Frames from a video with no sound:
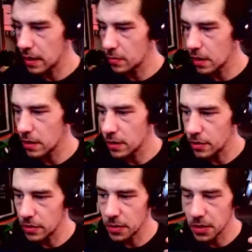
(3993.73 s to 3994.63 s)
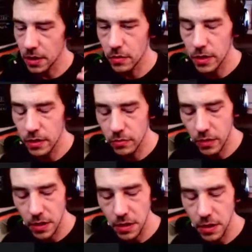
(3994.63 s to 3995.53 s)
I'm not too concerned. We
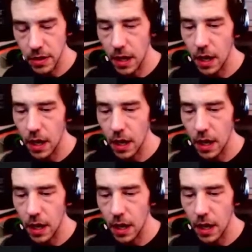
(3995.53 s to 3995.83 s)
recently